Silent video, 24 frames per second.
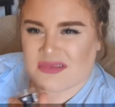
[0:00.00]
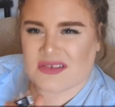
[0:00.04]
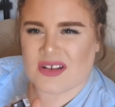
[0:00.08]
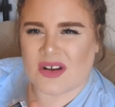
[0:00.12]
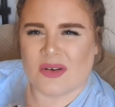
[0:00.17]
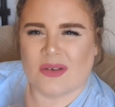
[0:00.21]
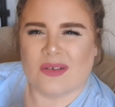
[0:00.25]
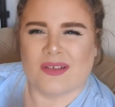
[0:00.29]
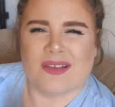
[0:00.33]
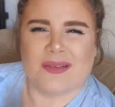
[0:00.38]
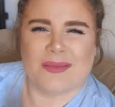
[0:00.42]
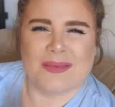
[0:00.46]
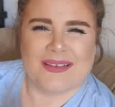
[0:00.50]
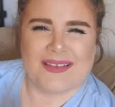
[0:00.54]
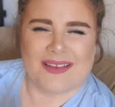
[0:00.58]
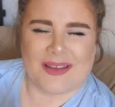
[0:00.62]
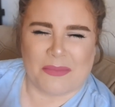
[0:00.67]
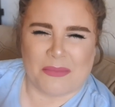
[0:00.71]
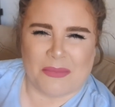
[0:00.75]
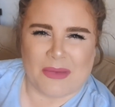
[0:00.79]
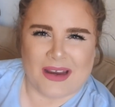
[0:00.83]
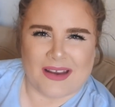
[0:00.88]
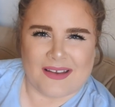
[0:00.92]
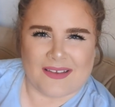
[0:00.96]
Oh, it smells
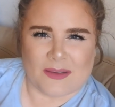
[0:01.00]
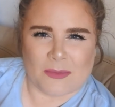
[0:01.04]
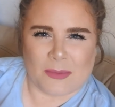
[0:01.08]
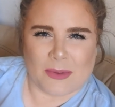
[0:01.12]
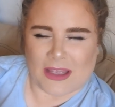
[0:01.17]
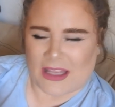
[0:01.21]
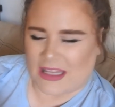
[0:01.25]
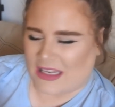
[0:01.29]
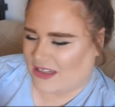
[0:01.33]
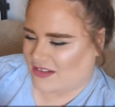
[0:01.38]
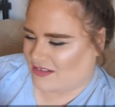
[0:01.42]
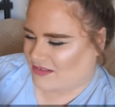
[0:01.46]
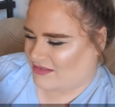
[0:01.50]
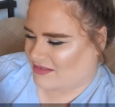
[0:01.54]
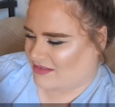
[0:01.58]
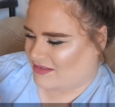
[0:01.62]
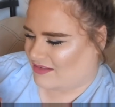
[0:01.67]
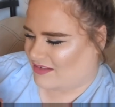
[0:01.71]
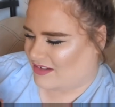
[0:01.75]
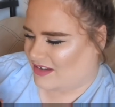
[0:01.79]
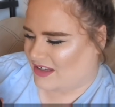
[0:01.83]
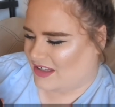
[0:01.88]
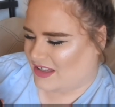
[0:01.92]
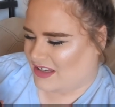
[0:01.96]
like marzipan.
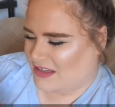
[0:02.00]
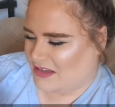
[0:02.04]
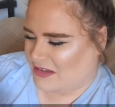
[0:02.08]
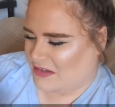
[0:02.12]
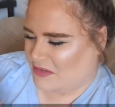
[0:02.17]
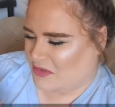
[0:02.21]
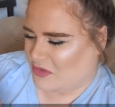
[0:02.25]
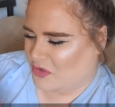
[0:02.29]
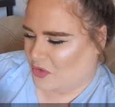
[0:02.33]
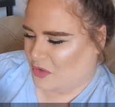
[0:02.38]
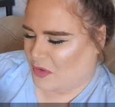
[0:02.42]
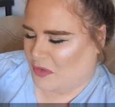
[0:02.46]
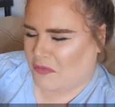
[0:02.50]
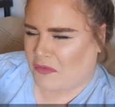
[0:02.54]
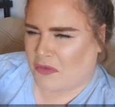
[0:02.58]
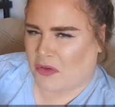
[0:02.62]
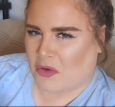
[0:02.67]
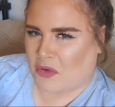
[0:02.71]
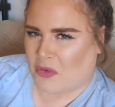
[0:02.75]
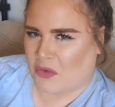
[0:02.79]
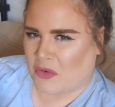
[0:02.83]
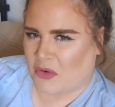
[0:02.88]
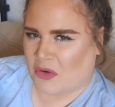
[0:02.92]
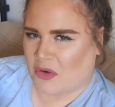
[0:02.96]
Those of you
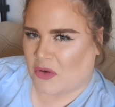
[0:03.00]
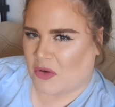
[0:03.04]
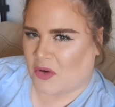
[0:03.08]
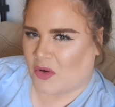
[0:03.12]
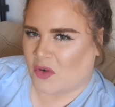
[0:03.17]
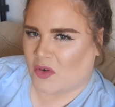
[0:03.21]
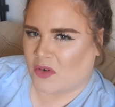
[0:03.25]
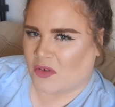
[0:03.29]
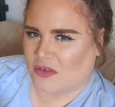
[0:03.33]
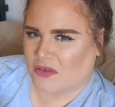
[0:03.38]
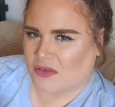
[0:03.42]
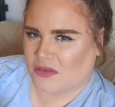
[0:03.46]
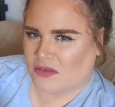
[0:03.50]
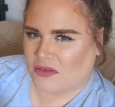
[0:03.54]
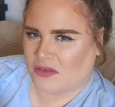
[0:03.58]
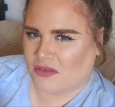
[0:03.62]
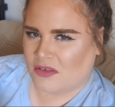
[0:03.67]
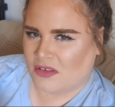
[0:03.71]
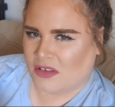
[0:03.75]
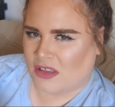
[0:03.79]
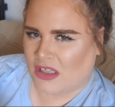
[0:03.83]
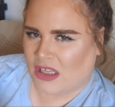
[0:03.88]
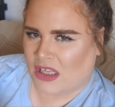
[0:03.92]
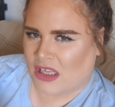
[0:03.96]
who know.
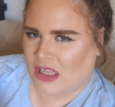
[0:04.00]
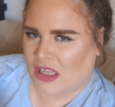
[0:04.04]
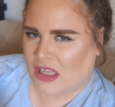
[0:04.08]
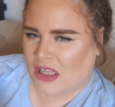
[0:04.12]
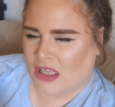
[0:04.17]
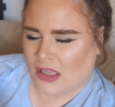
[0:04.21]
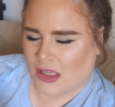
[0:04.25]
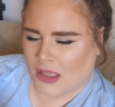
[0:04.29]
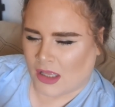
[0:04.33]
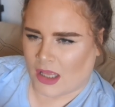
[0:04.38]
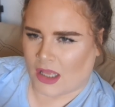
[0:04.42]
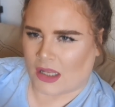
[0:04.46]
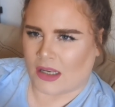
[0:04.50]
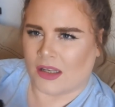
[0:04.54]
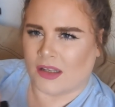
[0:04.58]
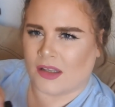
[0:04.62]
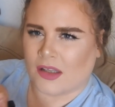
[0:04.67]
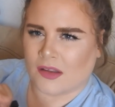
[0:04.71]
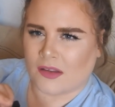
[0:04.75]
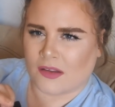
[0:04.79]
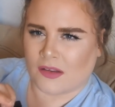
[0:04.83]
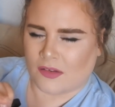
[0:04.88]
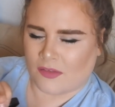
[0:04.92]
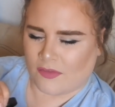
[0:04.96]
And it
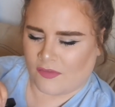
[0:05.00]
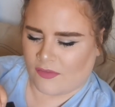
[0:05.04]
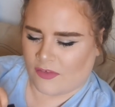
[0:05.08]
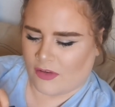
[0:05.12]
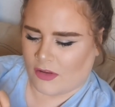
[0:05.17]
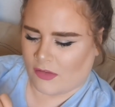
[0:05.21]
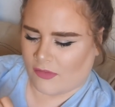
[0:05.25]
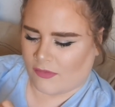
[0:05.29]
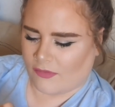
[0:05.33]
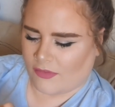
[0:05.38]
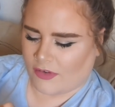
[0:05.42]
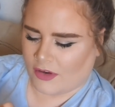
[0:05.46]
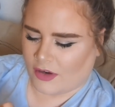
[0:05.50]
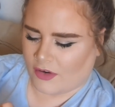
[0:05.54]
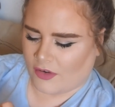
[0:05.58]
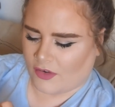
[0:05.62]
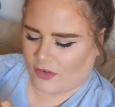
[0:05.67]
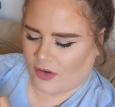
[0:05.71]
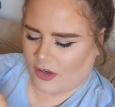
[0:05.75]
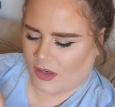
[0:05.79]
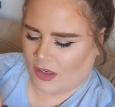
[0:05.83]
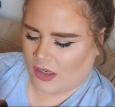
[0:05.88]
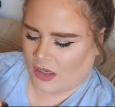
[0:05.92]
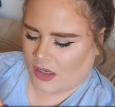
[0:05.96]
doesn't feel
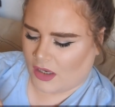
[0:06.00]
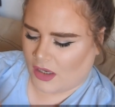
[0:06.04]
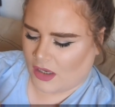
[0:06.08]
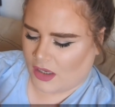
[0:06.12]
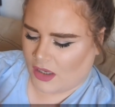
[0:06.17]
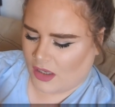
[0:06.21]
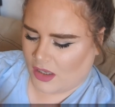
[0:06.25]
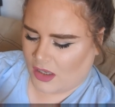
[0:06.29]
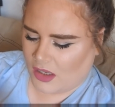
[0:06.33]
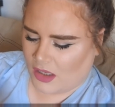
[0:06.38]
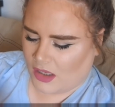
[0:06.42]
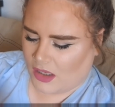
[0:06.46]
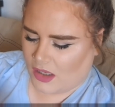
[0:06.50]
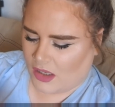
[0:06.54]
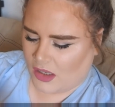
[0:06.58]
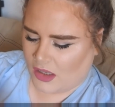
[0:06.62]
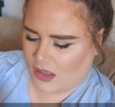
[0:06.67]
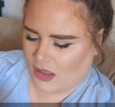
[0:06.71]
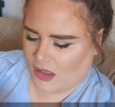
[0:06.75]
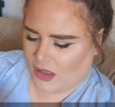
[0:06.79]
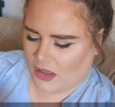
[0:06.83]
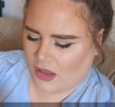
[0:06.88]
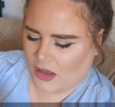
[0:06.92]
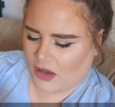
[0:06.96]
very...
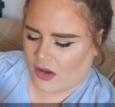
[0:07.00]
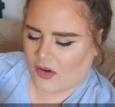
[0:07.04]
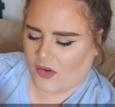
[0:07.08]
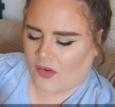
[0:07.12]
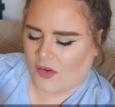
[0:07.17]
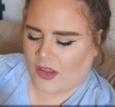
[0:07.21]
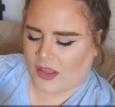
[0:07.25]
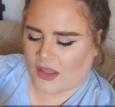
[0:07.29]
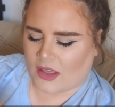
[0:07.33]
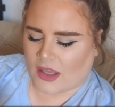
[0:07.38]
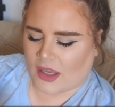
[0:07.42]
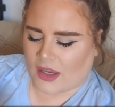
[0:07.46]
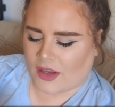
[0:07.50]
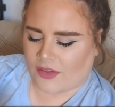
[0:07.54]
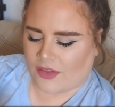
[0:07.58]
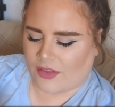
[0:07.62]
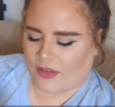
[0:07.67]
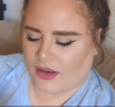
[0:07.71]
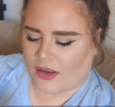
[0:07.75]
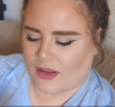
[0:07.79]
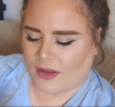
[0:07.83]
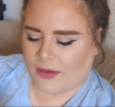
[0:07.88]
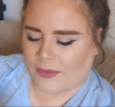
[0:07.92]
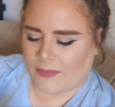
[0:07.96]
Oh yeah,
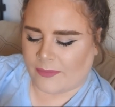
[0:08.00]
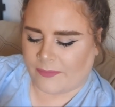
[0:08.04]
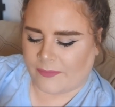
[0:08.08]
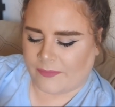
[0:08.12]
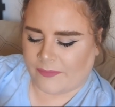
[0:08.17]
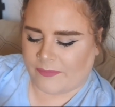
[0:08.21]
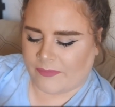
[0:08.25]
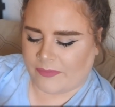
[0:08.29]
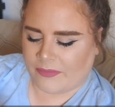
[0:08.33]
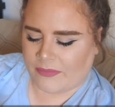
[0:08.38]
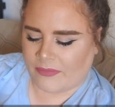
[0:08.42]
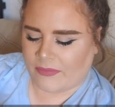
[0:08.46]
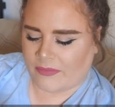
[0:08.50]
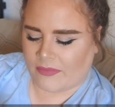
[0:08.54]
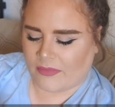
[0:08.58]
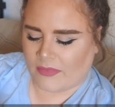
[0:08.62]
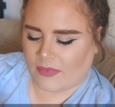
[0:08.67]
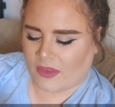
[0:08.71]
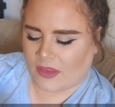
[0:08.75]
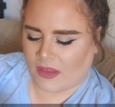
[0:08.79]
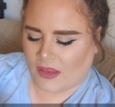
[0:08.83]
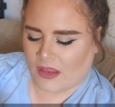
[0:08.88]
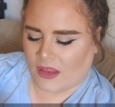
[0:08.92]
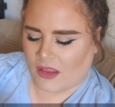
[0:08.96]
actually.
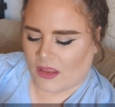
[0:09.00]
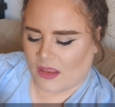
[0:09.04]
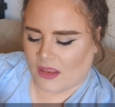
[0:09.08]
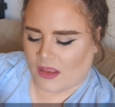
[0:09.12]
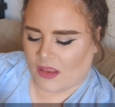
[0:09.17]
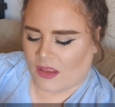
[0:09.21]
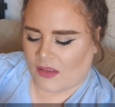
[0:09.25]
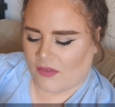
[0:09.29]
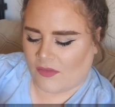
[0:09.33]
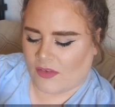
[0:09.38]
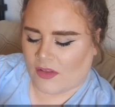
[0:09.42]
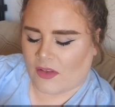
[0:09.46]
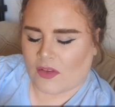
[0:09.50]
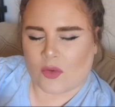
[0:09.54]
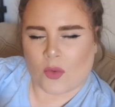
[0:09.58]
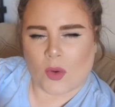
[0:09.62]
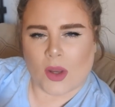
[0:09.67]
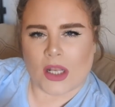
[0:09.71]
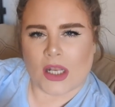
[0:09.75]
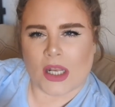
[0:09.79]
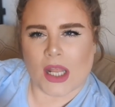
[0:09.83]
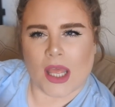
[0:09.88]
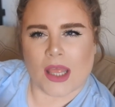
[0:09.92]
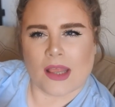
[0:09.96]
It feels
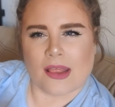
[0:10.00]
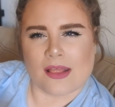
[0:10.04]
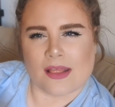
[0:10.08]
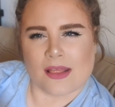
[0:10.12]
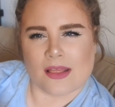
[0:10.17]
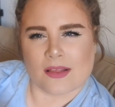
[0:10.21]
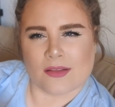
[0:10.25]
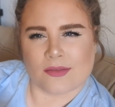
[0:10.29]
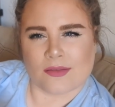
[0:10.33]
quite nice.